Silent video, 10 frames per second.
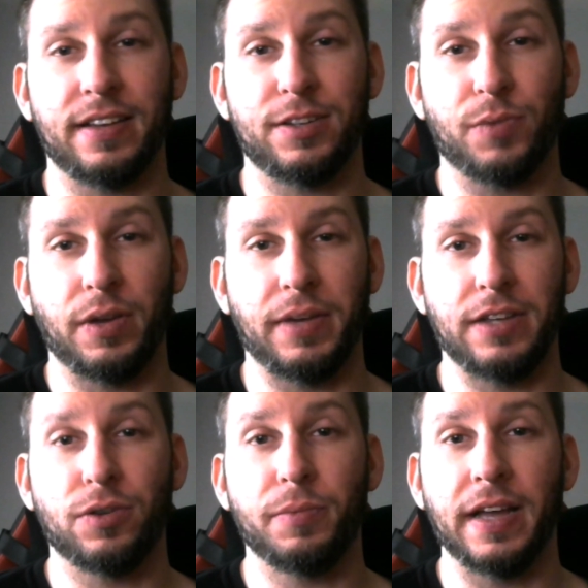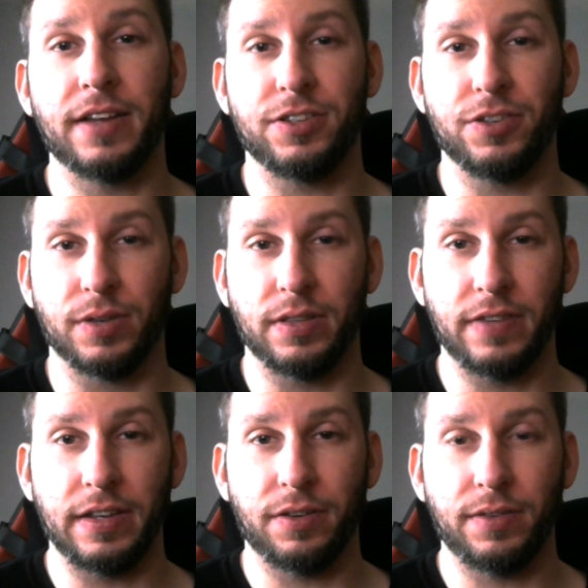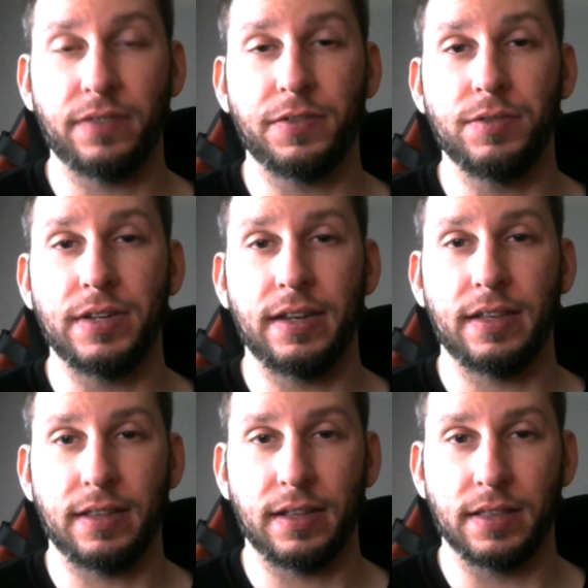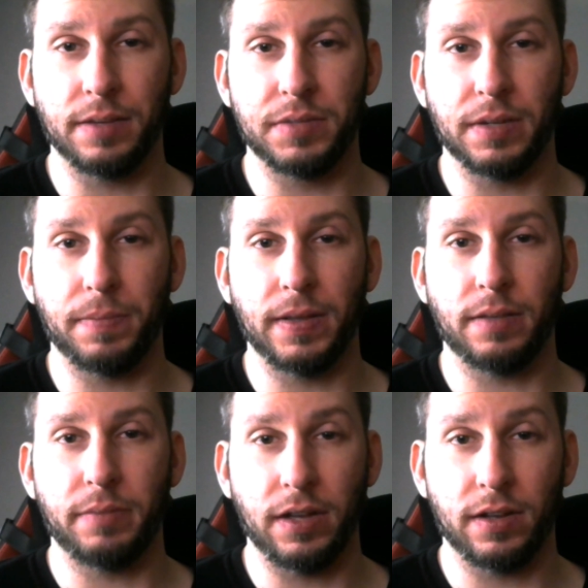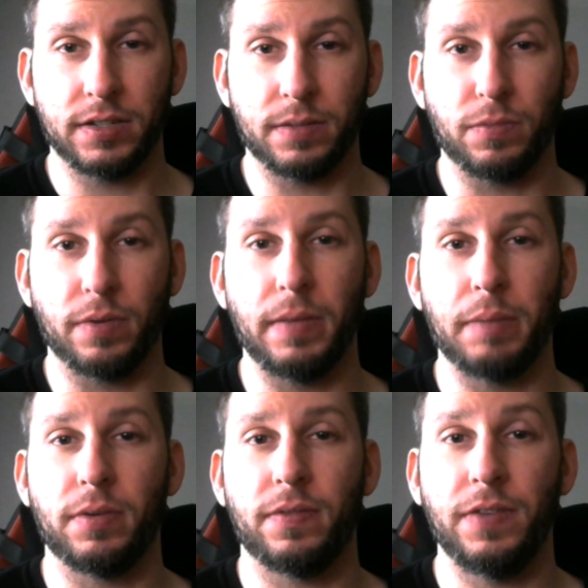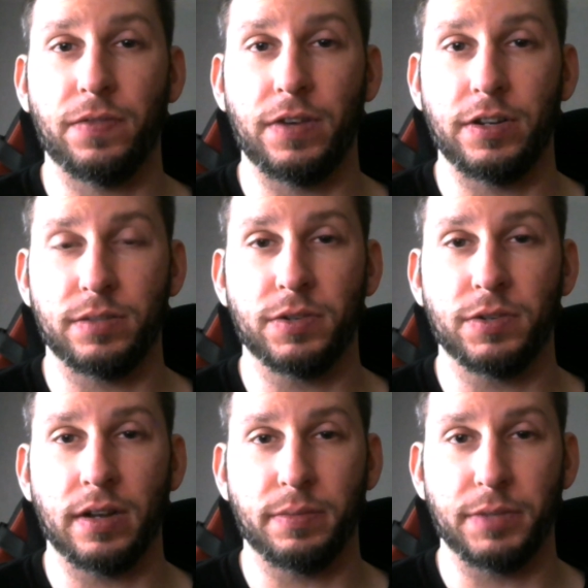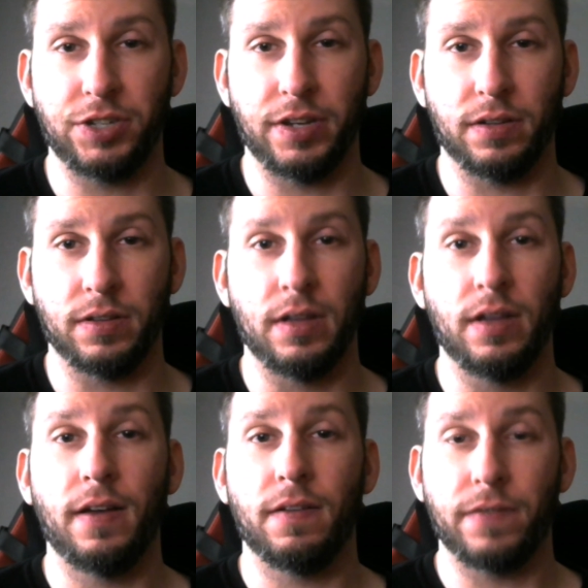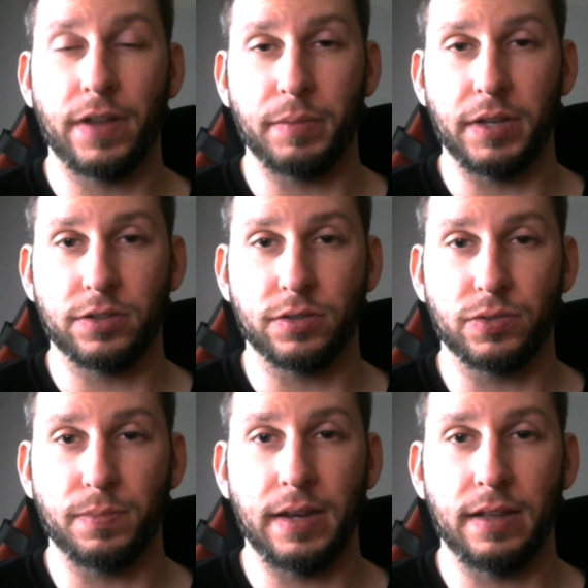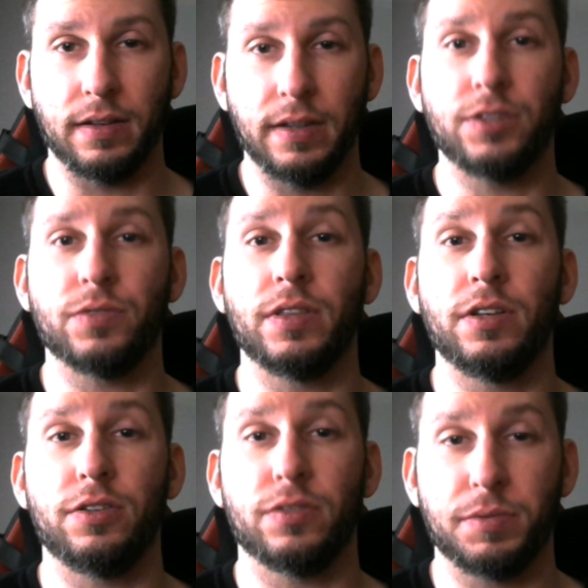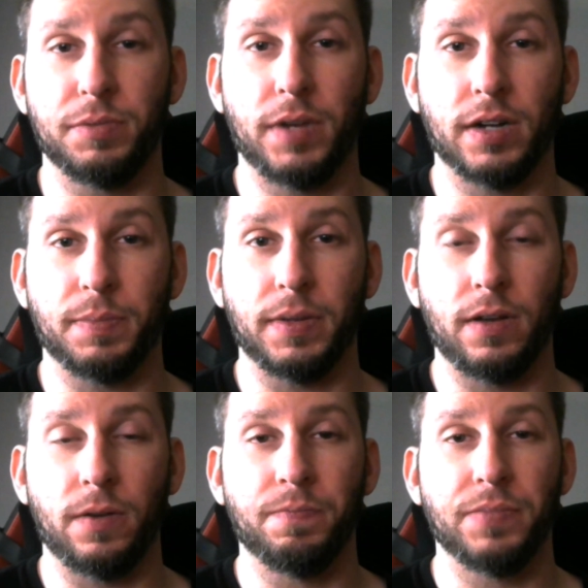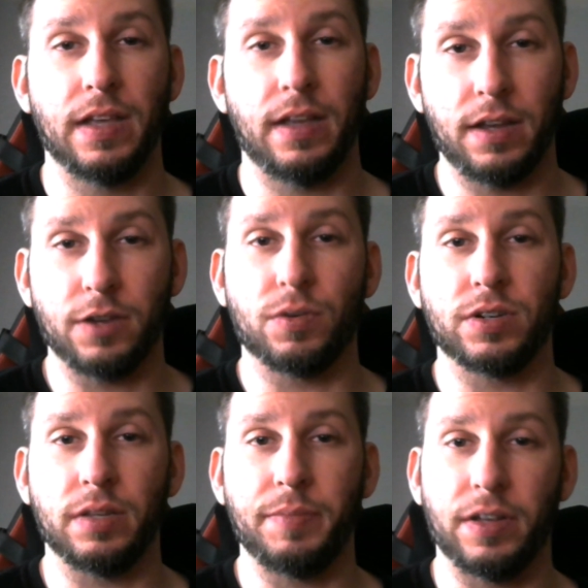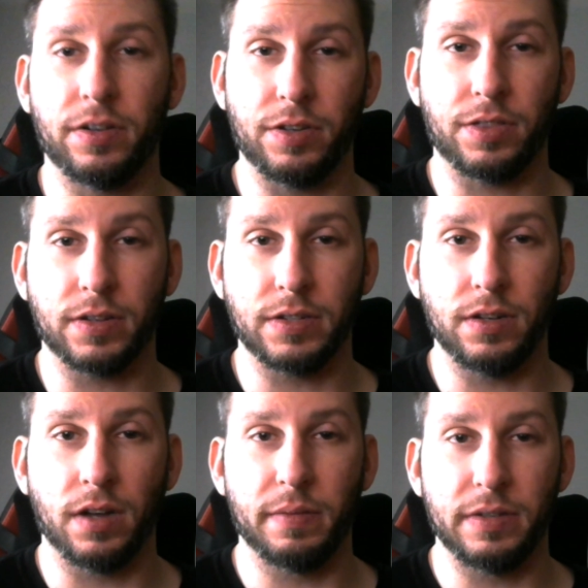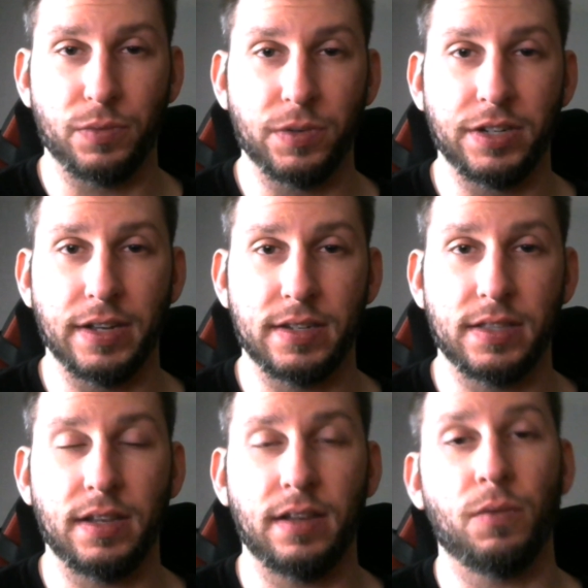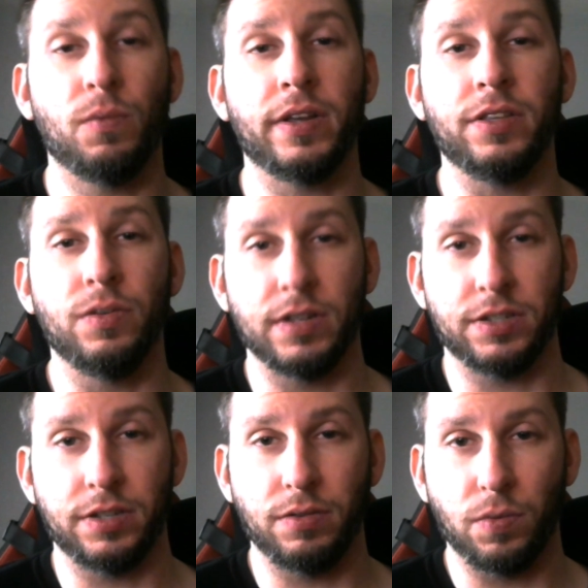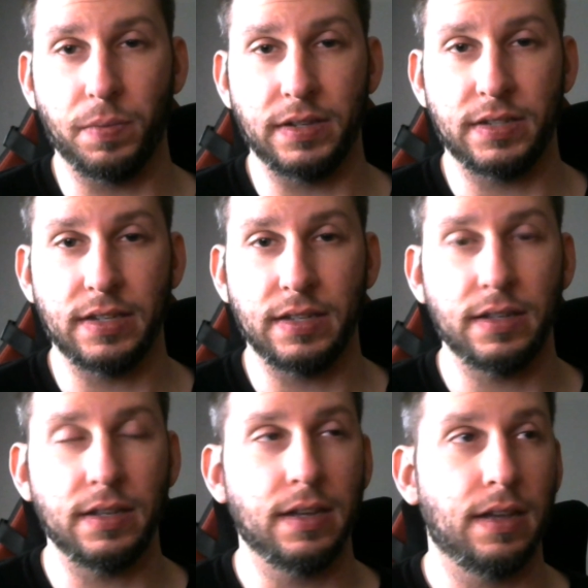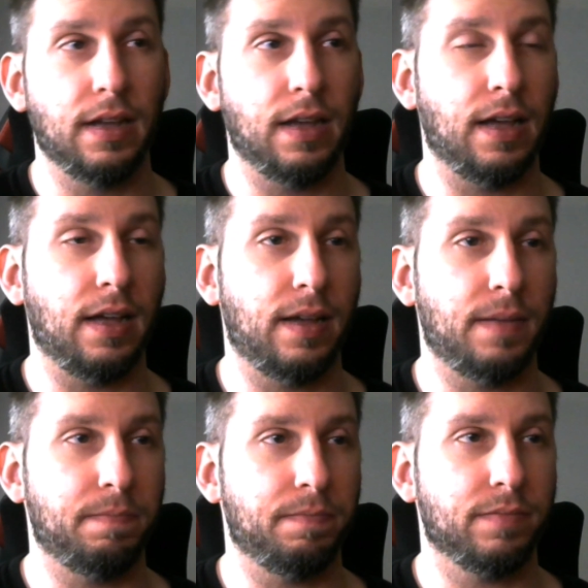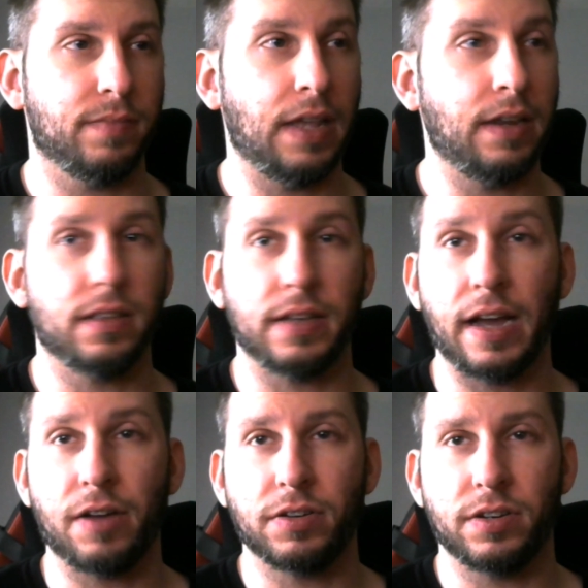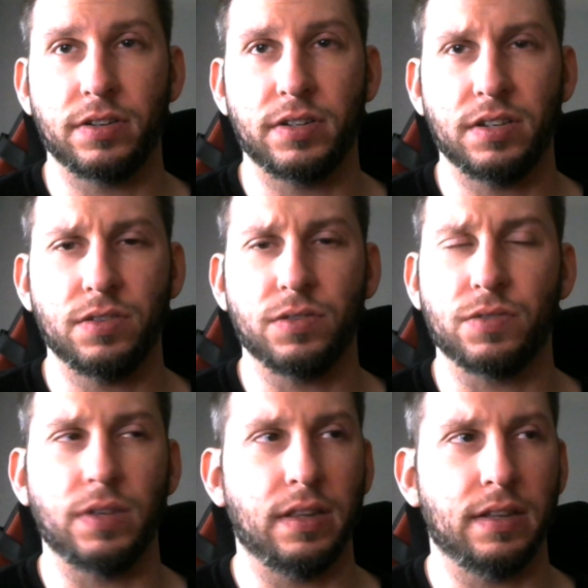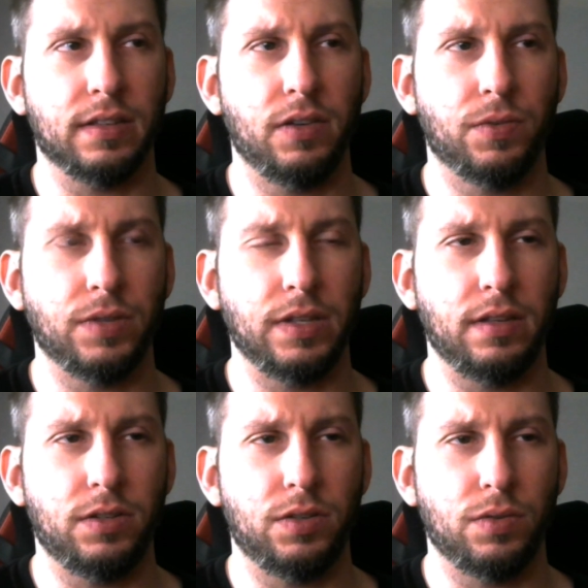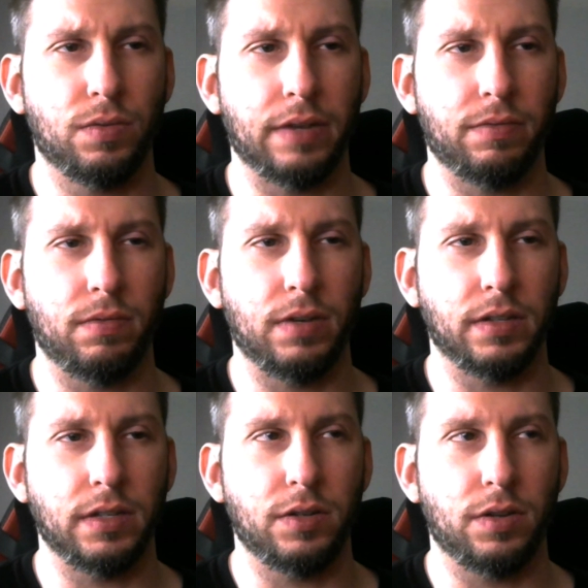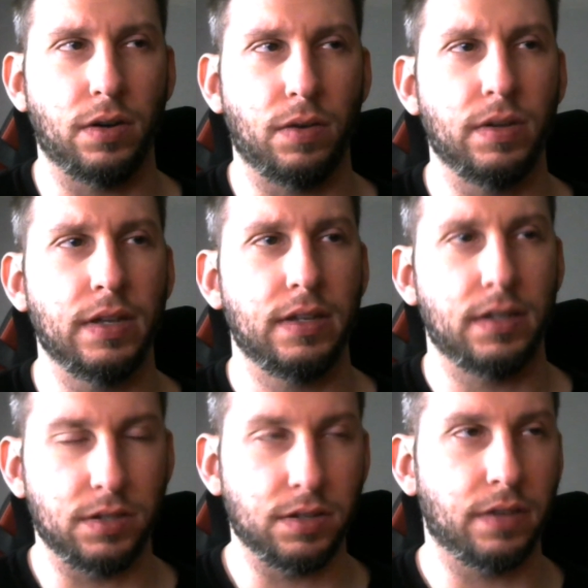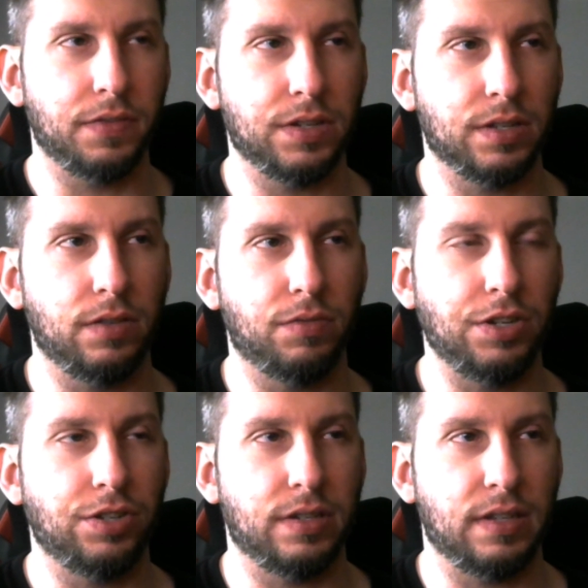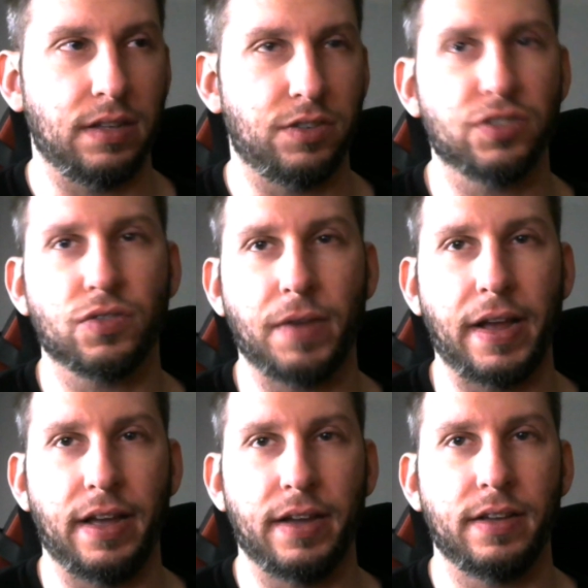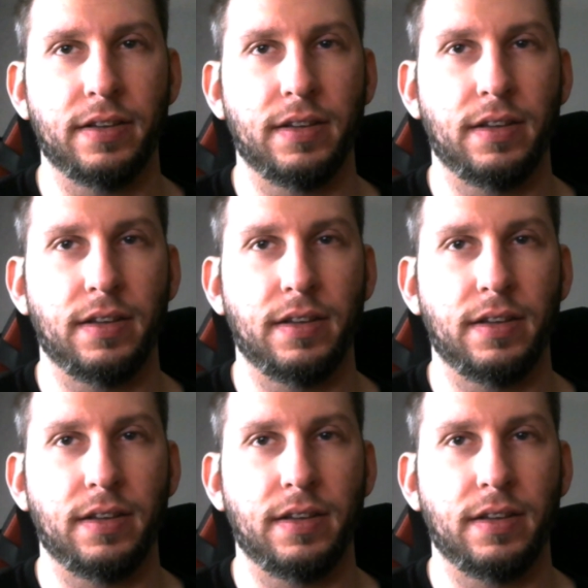So anyways, hope you guys enjoyed the video. If you did, hit that thumbs up button, that'd be awesome. Remember, feel free to subscribe to my channel. Follow me on social media. Links are in the description box below. And of course, leave me all your thoughts and comments. What do you guys think? What units are you hoping to see? Any other characters? Because those are really like the only two I really know. Is obviously Grisha's and Scrag.